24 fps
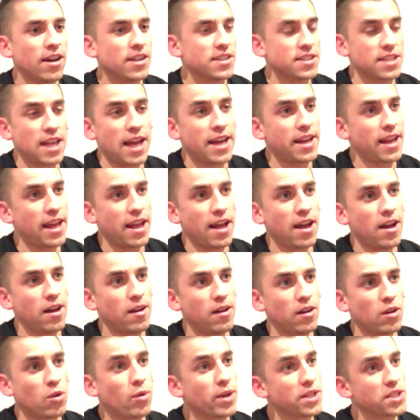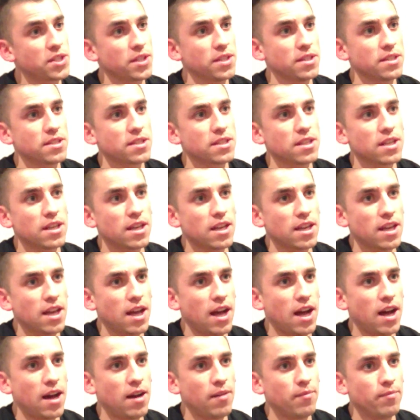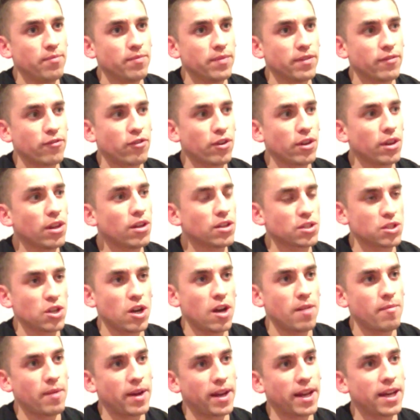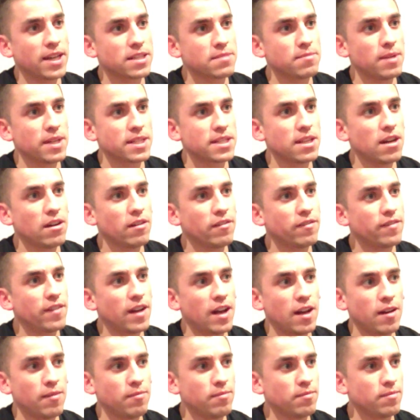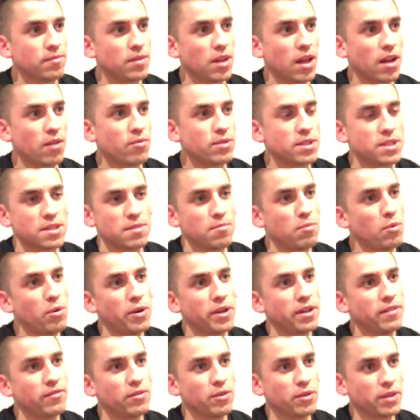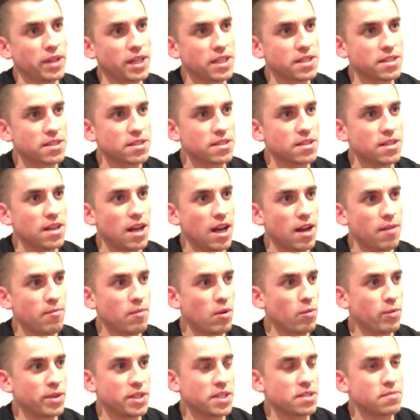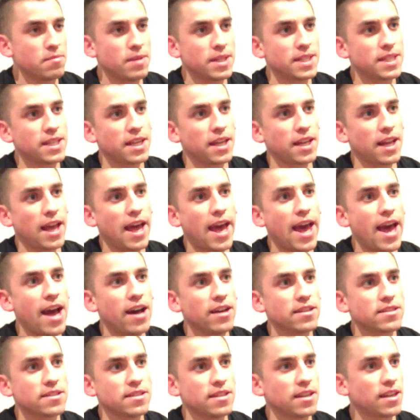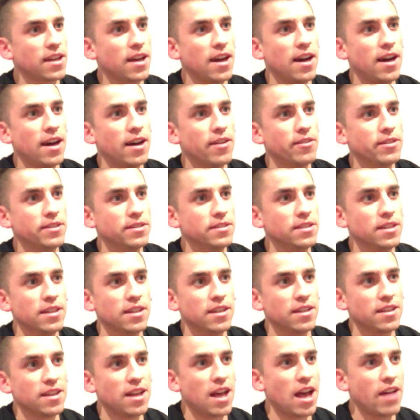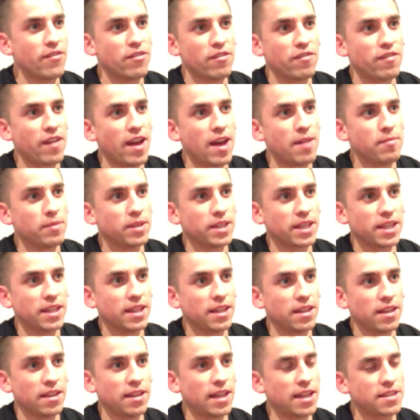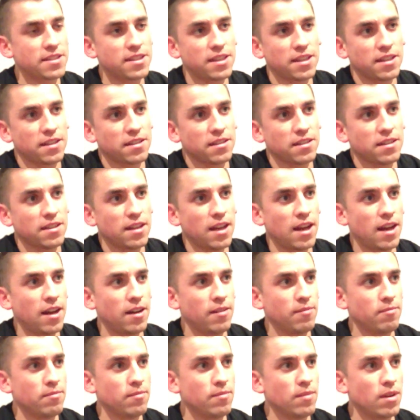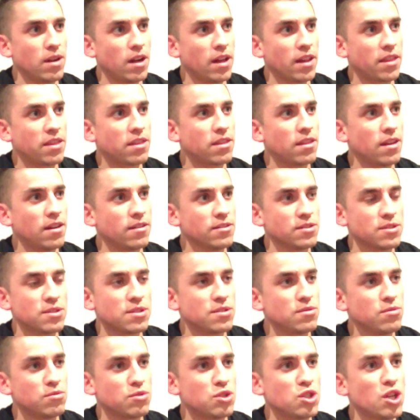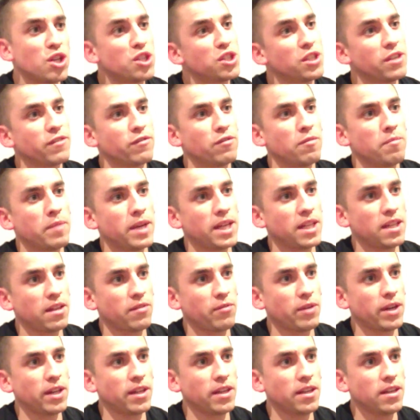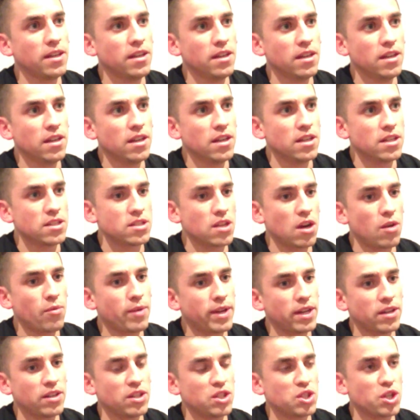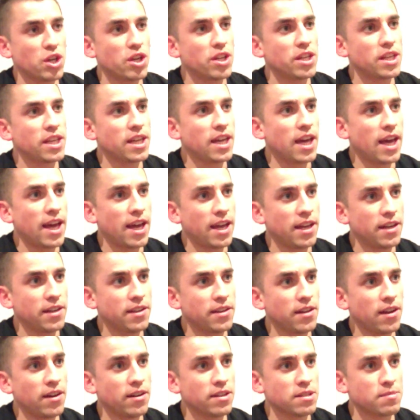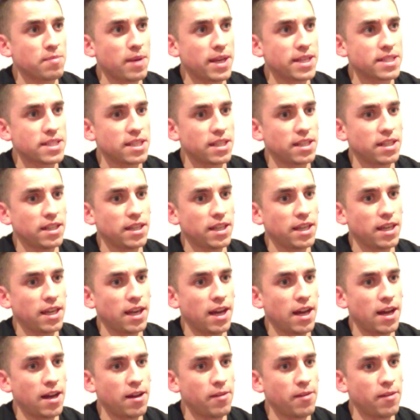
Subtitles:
I just had questions. For a long time, I'd ask myself, like, what's the point of all this? Are we just meant to get a house and a car and have a family and that's it? I was searching for meaning, really. So I went on a journey and I was basically